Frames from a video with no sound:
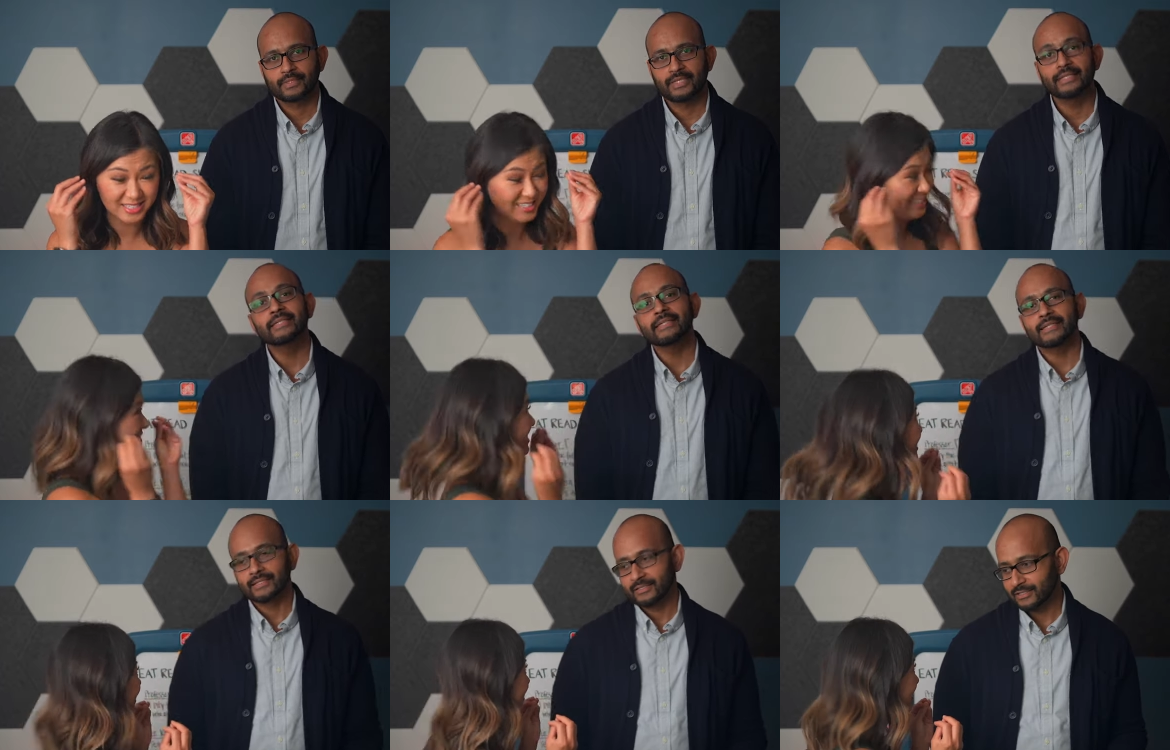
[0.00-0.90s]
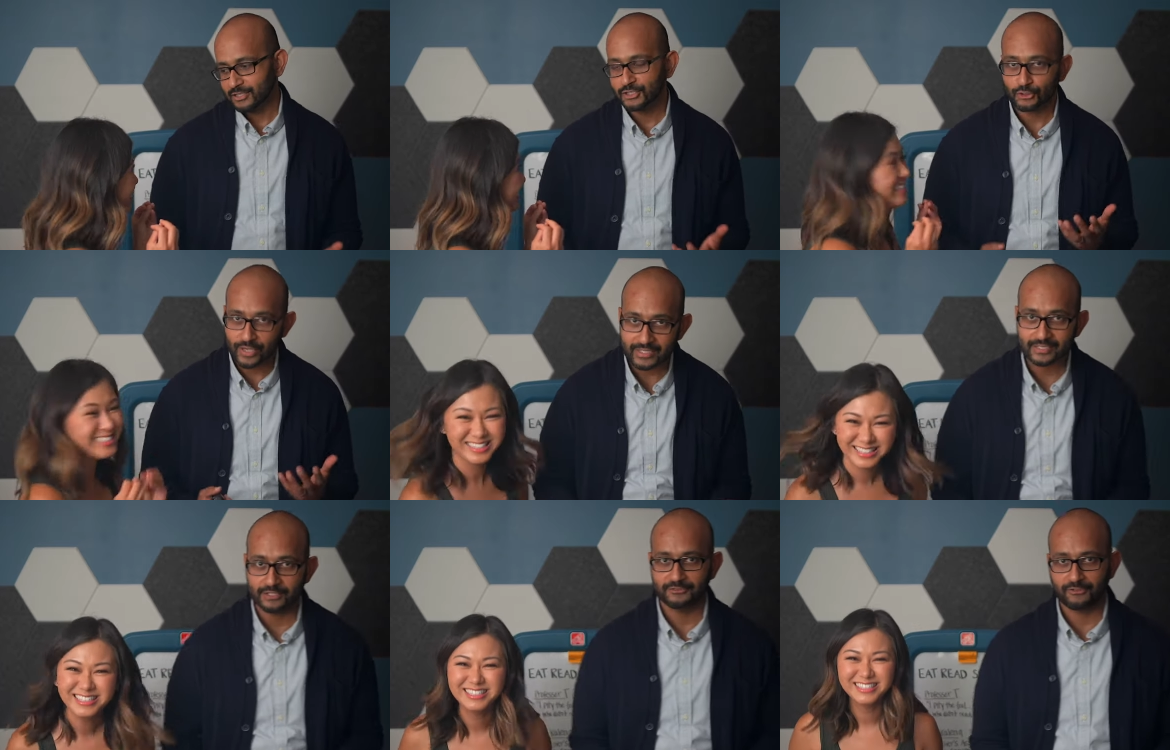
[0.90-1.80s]
Speaker 1: Indeed, the stress
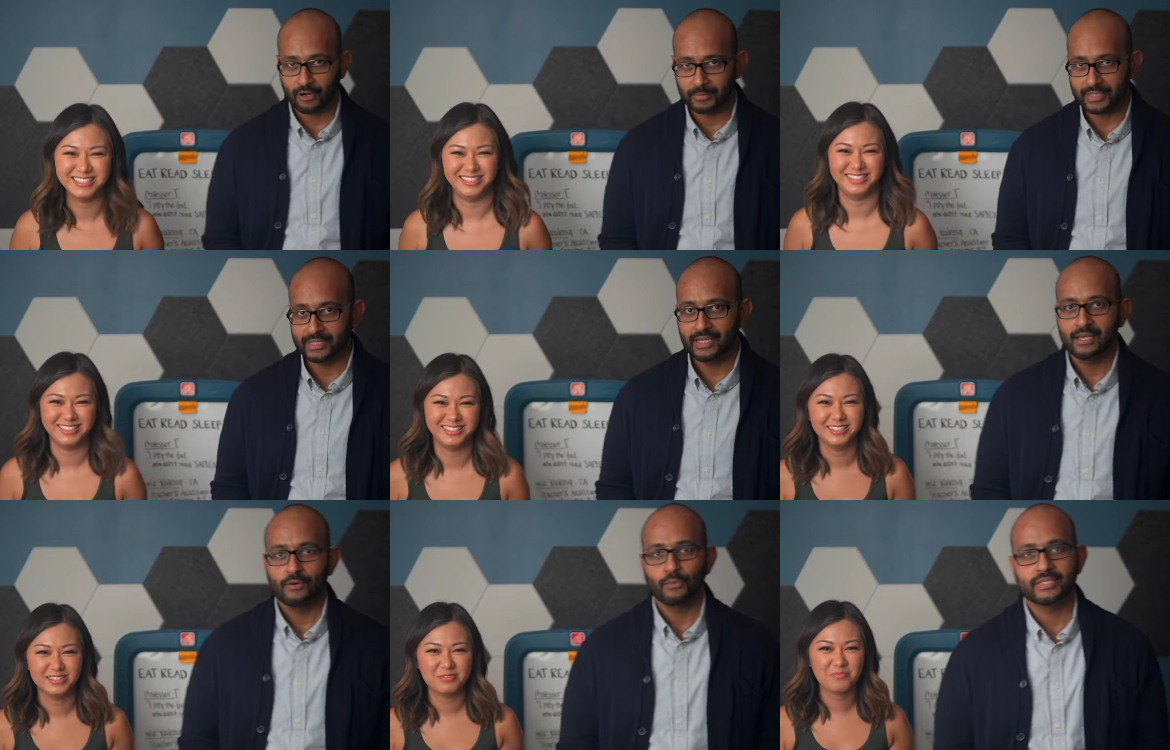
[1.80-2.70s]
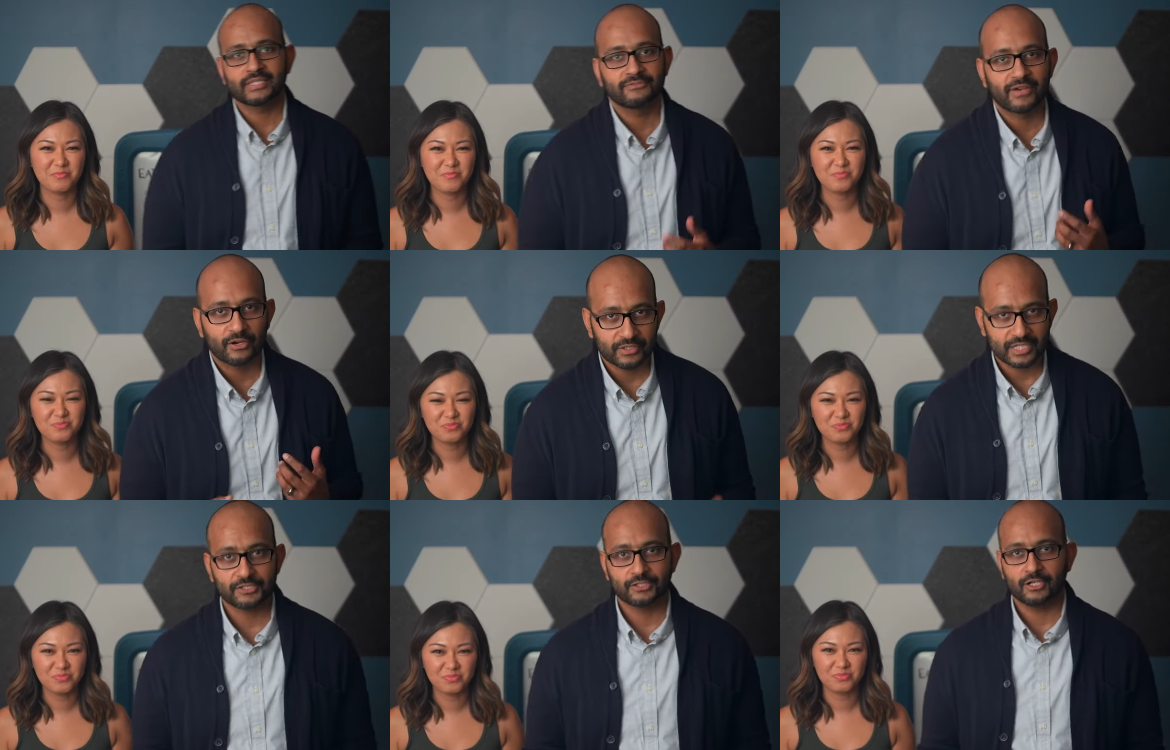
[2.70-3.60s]
of farming was the
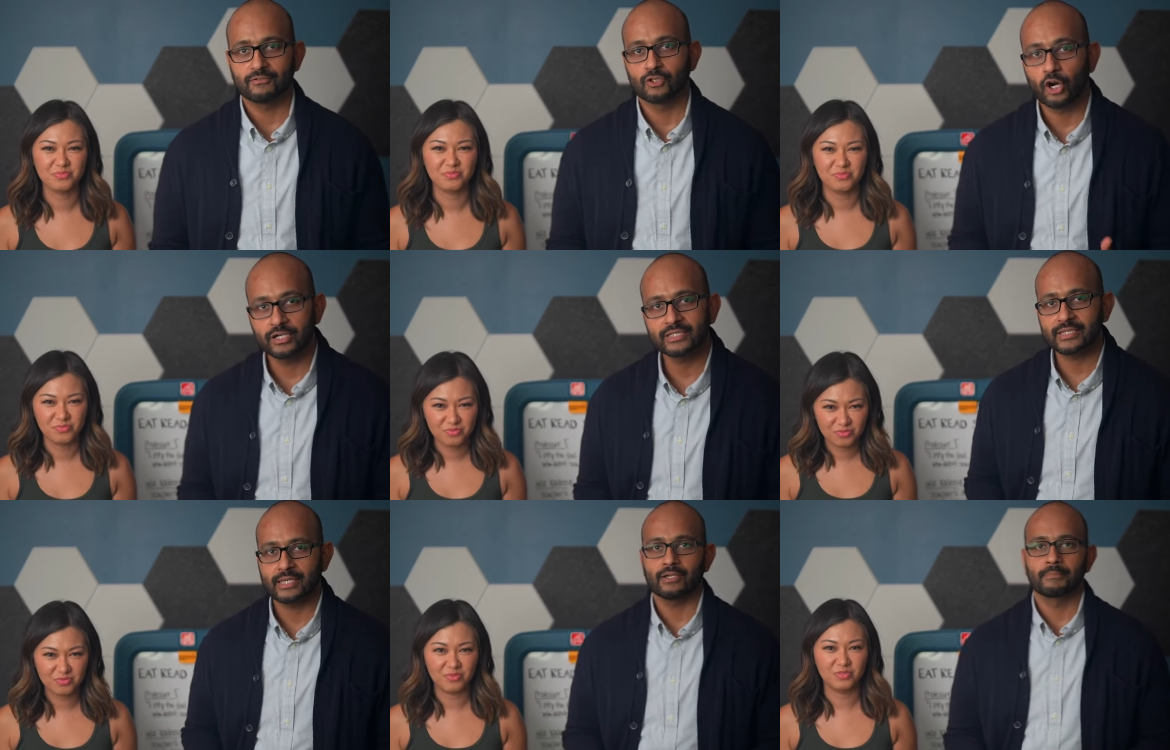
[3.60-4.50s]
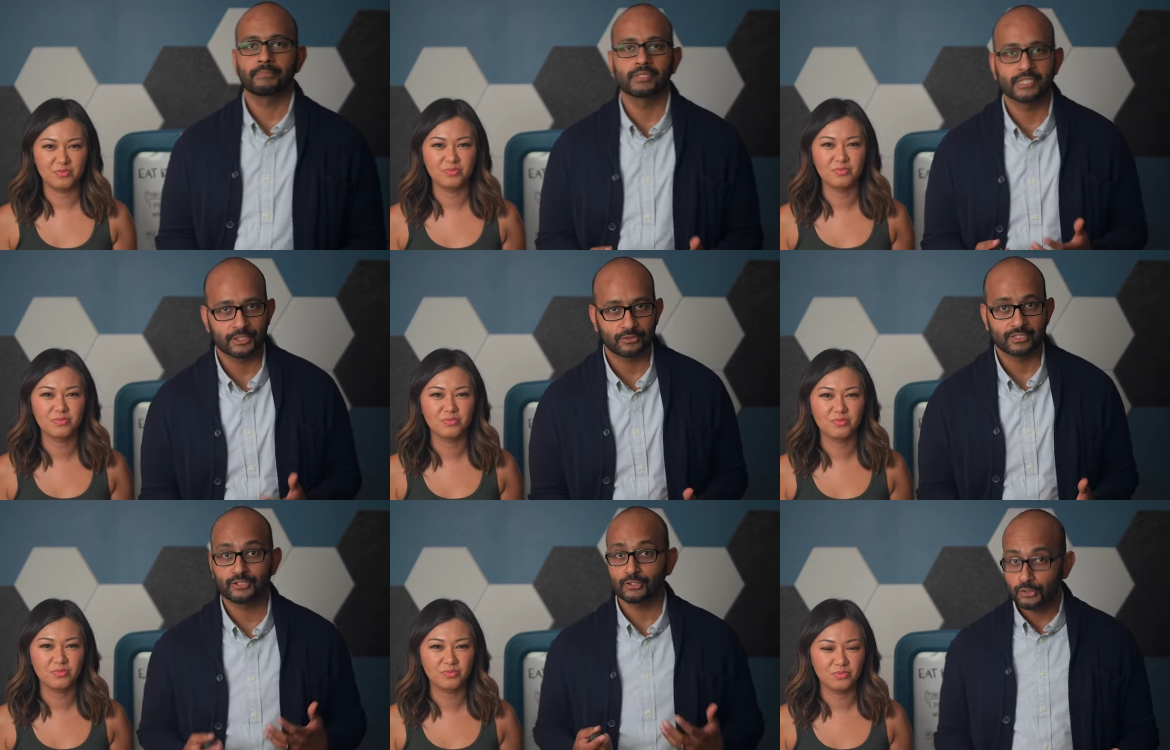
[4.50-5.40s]
foundation of large-scale and political and
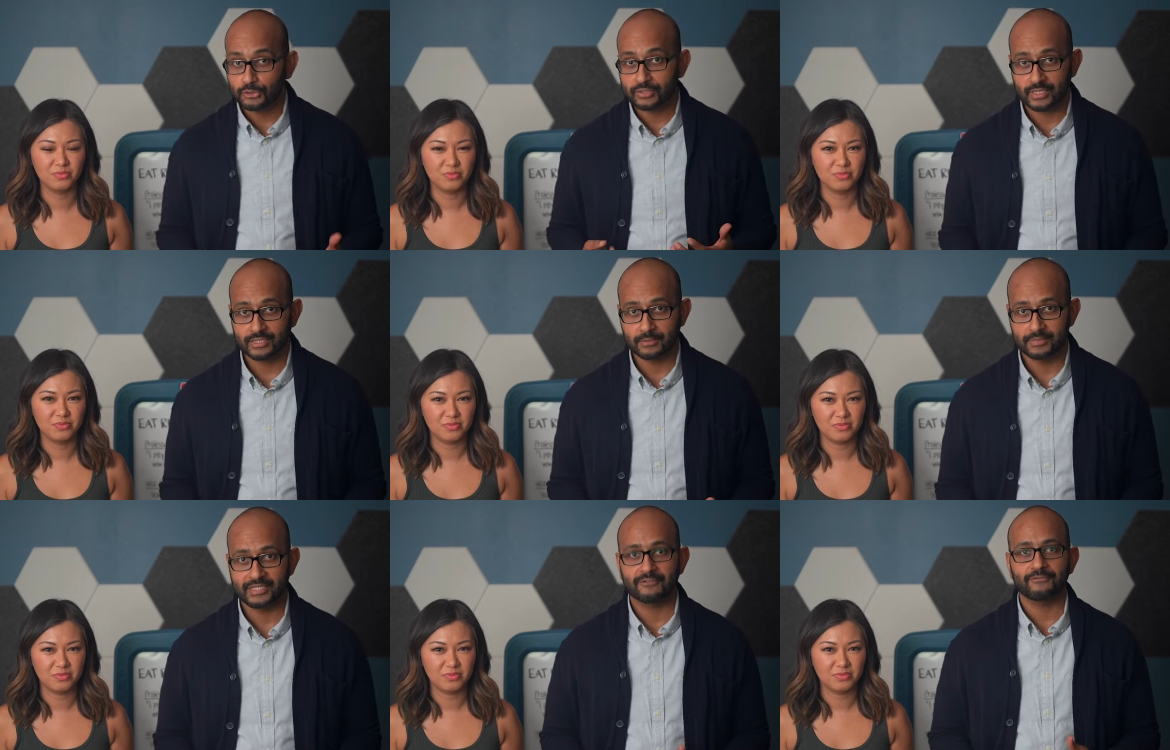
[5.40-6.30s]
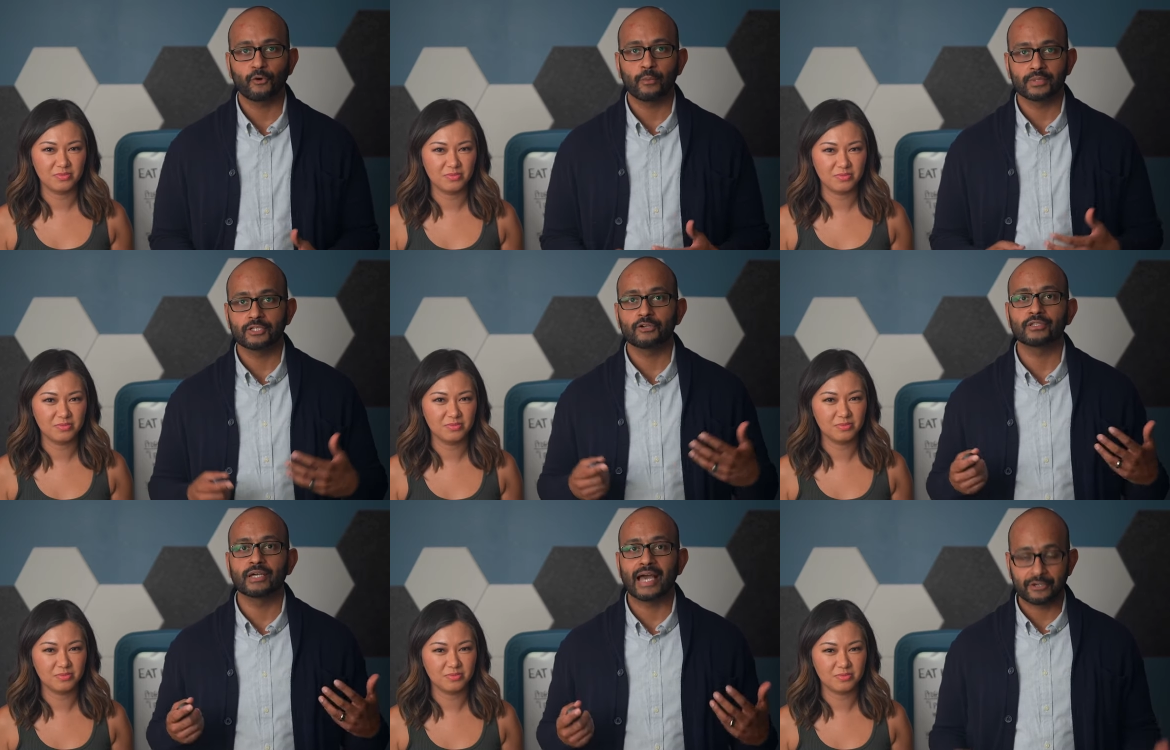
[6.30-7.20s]
social systems that formed during
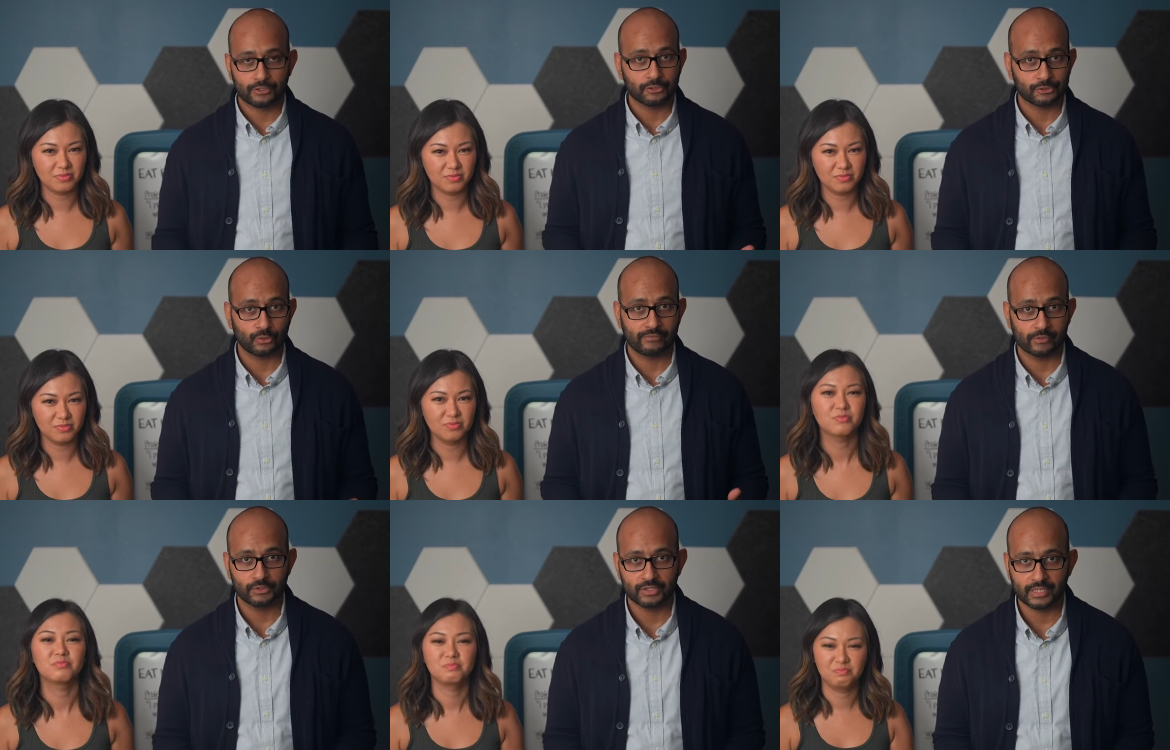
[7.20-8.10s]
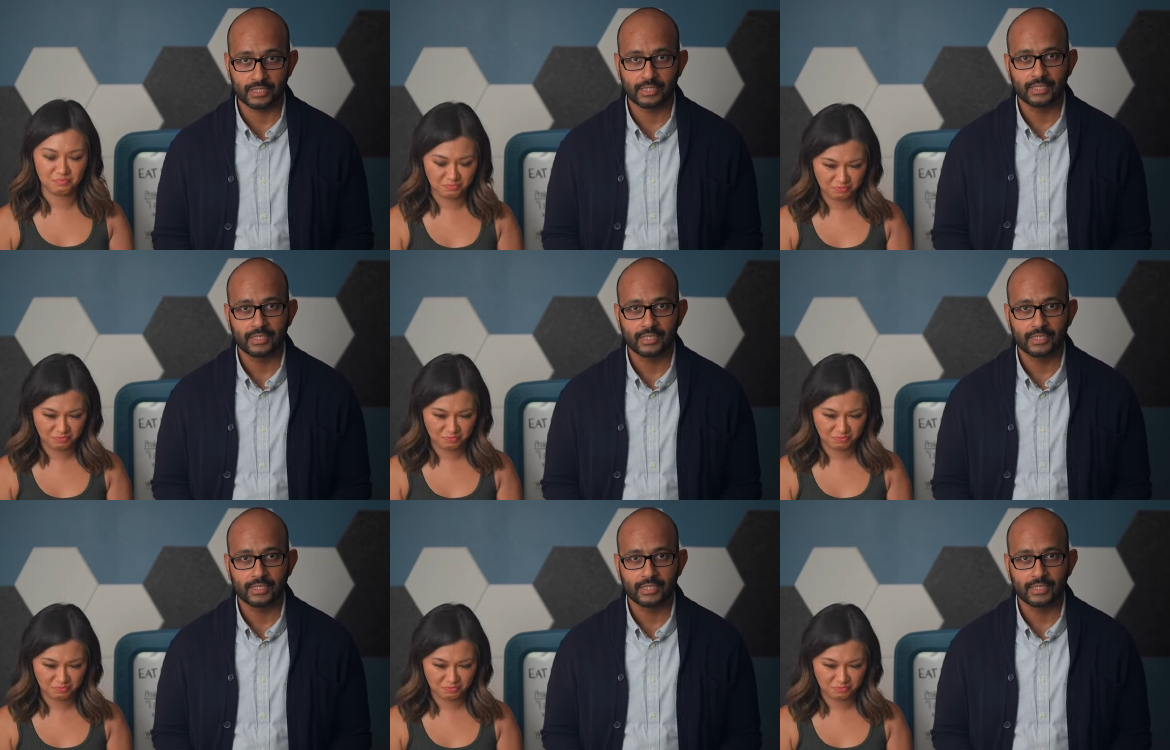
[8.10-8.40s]
the agricultural revolution.